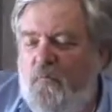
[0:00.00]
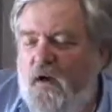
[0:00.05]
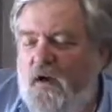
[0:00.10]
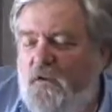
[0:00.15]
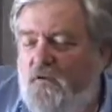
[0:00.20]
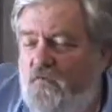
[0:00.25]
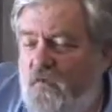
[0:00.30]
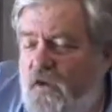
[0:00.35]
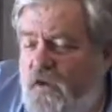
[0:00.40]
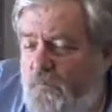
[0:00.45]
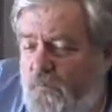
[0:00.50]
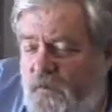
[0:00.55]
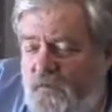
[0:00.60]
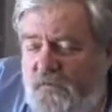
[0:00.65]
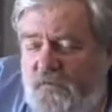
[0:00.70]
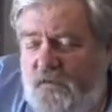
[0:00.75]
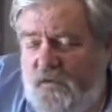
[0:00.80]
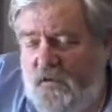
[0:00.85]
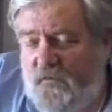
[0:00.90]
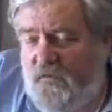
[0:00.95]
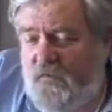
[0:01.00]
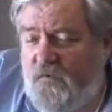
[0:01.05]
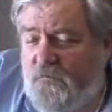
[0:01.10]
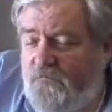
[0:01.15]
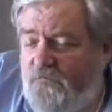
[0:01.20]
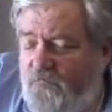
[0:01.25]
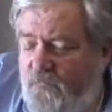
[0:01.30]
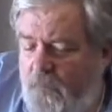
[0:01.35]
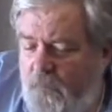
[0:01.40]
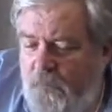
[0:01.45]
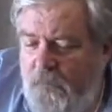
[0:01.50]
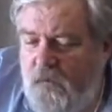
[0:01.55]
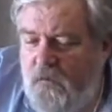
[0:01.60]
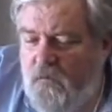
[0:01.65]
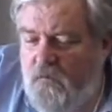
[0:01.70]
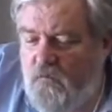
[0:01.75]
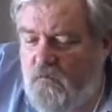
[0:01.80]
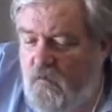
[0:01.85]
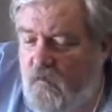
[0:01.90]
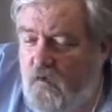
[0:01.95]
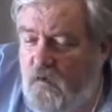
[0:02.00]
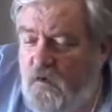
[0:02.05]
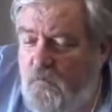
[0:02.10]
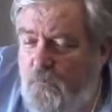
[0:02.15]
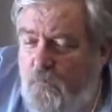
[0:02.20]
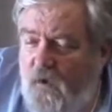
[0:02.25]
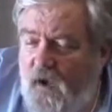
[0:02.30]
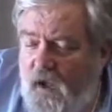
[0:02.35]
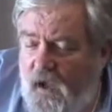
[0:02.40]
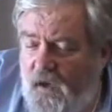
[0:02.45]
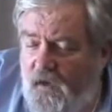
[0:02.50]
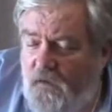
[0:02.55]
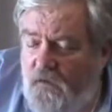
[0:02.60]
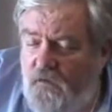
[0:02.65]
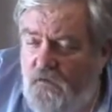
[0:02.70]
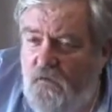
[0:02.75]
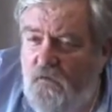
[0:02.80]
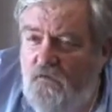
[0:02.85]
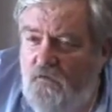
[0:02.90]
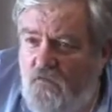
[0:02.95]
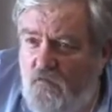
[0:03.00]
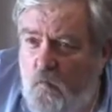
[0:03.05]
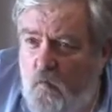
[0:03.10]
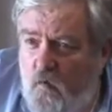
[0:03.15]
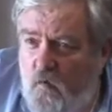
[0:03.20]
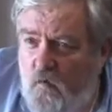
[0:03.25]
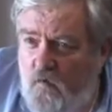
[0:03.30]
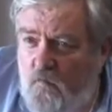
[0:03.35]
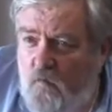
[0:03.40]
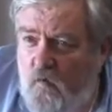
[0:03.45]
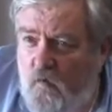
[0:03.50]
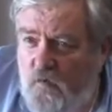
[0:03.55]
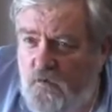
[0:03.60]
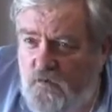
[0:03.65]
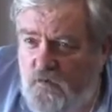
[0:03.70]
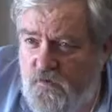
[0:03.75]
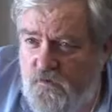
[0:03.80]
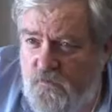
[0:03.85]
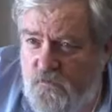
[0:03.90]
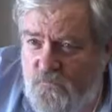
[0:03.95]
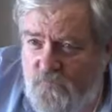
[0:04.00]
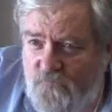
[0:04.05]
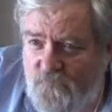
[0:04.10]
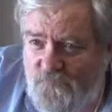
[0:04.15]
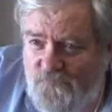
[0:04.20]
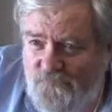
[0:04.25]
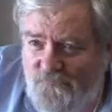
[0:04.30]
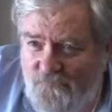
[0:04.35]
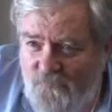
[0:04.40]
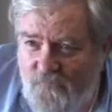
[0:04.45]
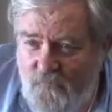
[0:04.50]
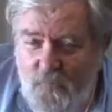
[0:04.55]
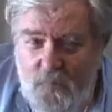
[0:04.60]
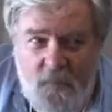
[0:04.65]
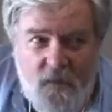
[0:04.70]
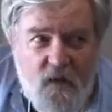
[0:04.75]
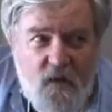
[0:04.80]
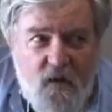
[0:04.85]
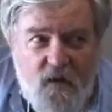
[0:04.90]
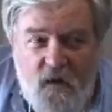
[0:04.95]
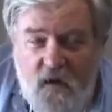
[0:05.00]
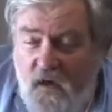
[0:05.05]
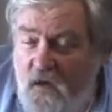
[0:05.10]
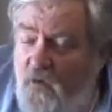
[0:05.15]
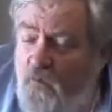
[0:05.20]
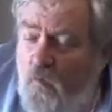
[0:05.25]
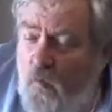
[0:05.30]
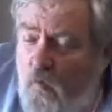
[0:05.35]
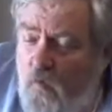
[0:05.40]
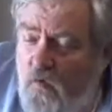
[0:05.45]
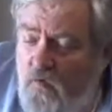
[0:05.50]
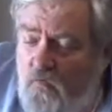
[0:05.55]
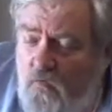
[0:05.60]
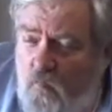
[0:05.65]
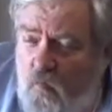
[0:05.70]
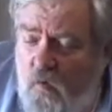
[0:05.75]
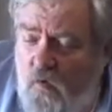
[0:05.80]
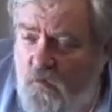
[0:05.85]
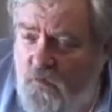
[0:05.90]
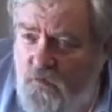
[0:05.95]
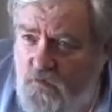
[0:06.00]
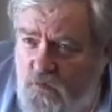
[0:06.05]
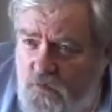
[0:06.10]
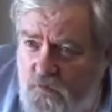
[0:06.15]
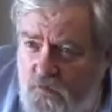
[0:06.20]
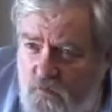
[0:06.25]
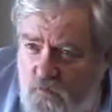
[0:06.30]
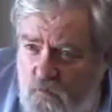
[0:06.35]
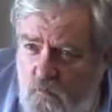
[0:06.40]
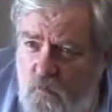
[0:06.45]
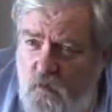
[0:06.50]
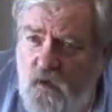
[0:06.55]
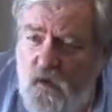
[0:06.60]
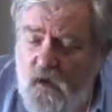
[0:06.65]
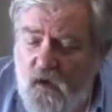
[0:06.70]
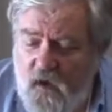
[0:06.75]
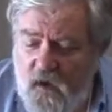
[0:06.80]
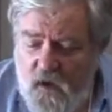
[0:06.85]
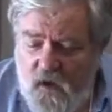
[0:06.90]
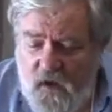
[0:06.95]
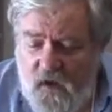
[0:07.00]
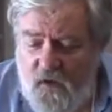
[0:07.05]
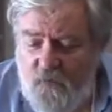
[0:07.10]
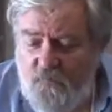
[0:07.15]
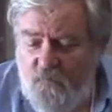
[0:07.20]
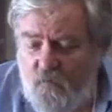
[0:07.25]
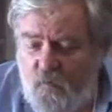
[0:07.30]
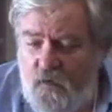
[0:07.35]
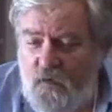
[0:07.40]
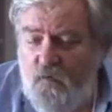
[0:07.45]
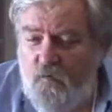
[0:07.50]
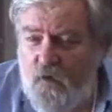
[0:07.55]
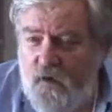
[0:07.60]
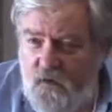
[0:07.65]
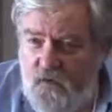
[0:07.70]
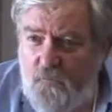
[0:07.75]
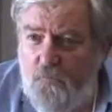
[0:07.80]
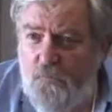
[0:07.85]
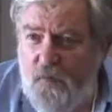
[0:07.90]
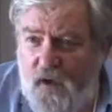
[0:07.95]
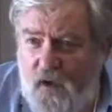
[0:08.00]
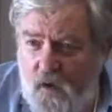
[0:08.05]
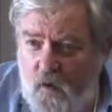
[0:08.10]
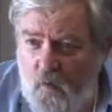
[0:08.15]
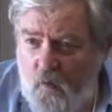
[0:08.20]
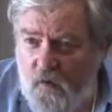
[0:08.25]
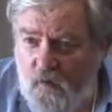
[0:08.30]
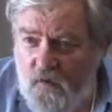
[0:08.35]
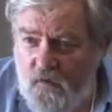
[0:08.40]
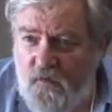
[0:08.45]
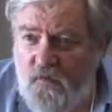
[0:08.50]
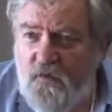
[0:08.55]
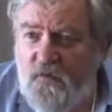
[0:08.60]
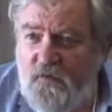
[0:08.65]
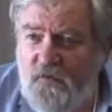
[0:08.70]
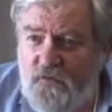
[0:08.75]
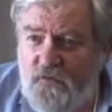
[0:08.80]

My dream is this. Look back to World War II. In World War II, every great power